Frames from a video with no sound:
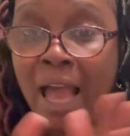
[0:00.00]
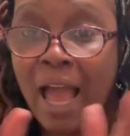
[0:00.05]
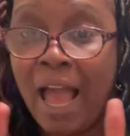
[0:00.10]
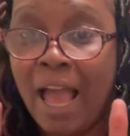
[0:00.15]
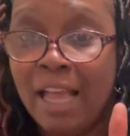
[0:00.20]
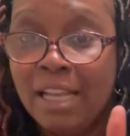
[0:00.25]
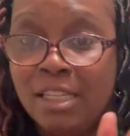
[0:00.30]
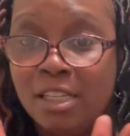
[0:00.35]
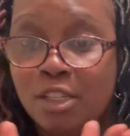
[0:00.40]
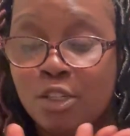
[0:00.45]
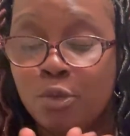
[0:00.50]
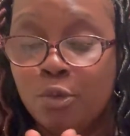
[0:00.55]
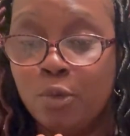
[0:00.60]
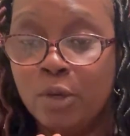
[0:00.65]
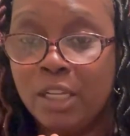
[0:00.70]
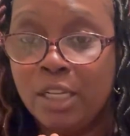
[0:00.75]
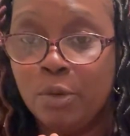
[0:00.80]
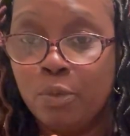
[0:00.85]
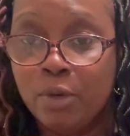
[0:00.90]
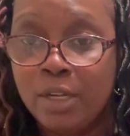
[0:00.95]
I just
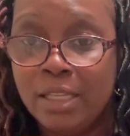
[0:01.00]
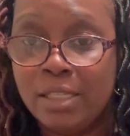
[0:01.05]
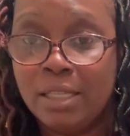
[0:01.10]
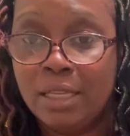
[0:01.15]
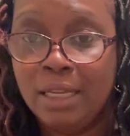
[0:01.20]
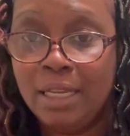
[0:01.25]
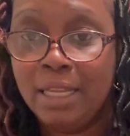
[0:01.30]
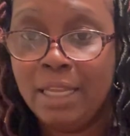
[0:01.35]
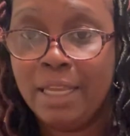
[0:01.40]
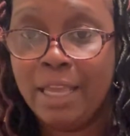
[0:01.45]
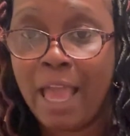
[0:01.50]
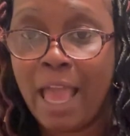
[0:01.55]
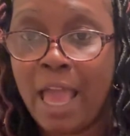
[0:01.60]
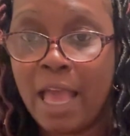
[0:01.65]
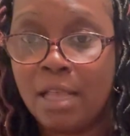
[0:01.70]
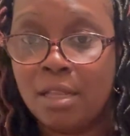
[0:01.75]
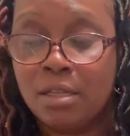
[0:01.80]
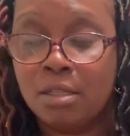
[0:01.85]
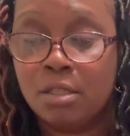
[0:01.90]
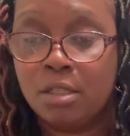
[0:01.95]
recently
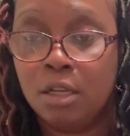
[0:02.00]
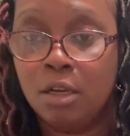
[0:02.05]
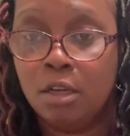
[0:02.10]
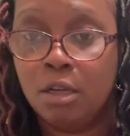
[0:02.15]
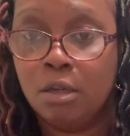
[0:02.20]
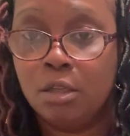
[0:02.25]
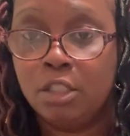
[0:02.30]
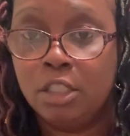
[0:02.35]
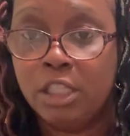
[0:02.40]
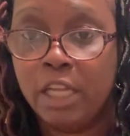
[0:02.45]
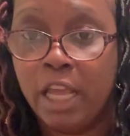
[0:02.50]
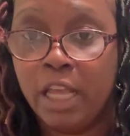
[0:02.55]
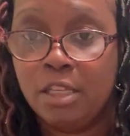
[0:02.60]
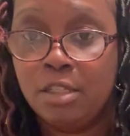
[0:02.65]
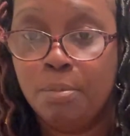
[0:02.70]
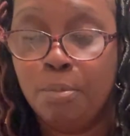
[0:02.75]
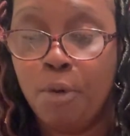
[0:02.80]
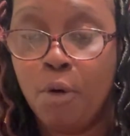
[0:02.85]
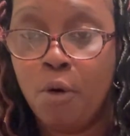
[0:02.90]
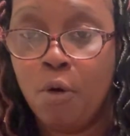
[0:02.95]
got the
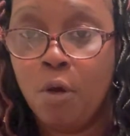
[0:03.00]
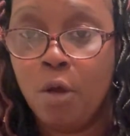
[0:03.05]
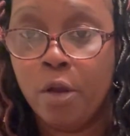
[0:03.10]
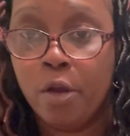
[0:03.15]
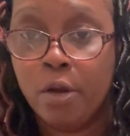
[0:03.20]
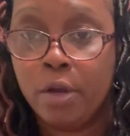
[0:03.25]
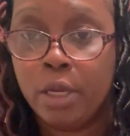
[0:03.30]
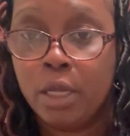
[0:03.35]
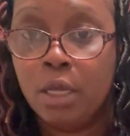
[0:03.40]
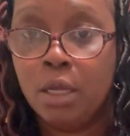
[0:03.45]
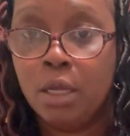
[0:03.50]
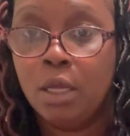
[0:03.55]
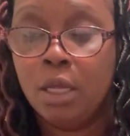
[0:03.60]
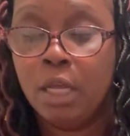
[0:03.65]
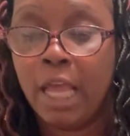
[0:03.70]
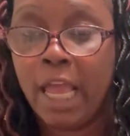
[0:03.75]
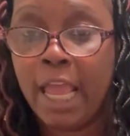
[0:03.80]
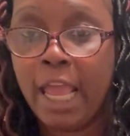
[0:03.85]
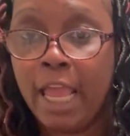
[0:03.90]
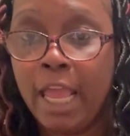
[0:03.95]
chessboard
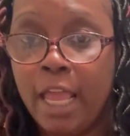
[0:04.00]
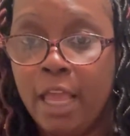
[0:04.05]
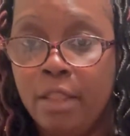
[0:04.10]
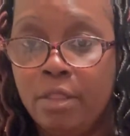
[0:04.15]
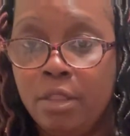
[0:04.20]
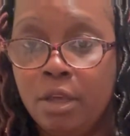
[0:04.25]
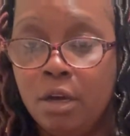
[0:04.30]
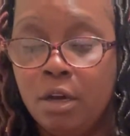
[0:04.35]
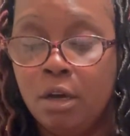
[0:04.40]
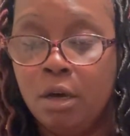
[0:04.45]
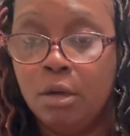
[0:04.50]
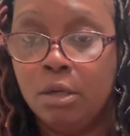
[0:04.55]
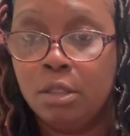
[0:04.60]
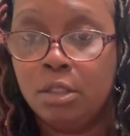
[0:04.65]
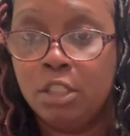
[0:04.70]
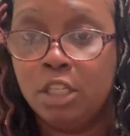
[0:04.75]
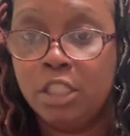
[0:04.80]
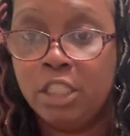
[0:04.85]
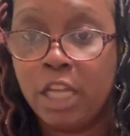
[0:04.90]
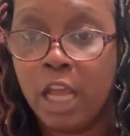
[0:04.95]
and
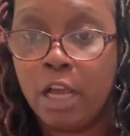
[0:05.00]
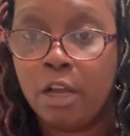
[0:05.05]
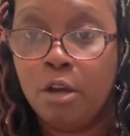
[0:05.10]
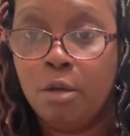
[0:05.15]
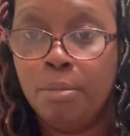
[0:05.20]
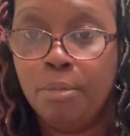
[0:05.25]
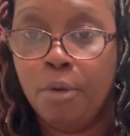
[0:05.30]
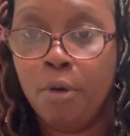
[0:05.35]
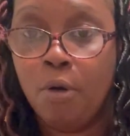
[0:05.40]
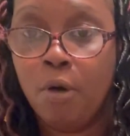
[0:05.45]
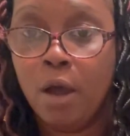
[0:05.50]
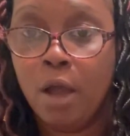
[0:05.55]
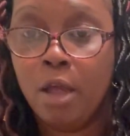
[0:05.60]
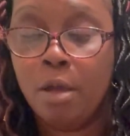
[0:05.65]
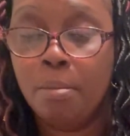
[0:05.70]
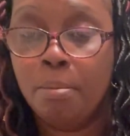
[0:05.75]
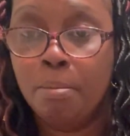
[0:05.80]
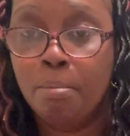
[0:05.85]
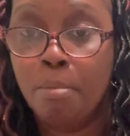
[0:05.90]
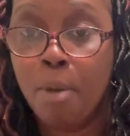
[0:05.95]
the
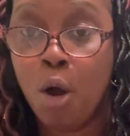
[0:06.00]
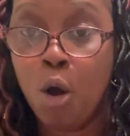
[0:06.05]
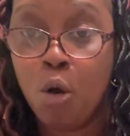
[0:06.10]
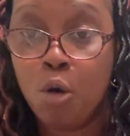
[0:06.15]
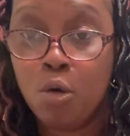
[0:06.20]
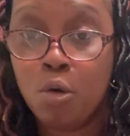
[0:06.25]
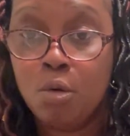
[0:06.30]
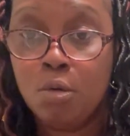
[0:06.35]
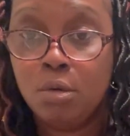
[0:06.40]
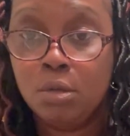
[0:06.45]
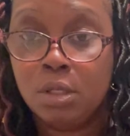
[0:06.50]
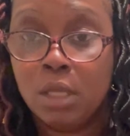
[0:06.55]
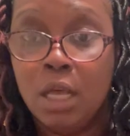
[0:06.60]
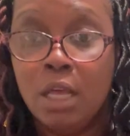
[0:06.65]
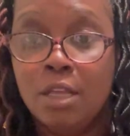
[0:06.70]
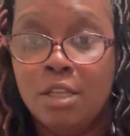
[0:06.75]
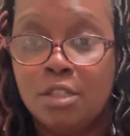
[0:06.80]
checkerboard molds.